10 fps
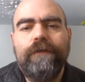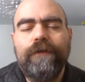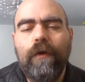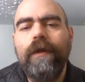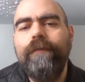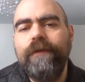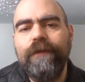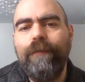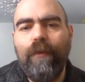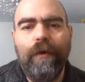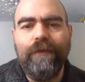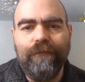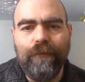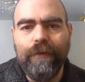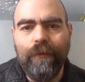totally missing the point
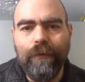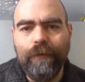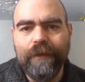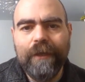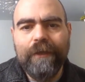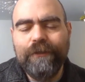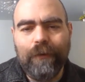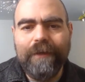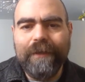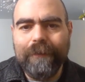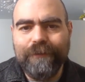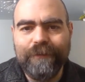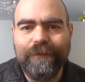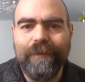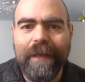for the old storyteller
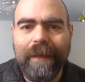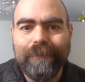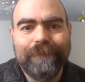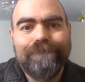system games.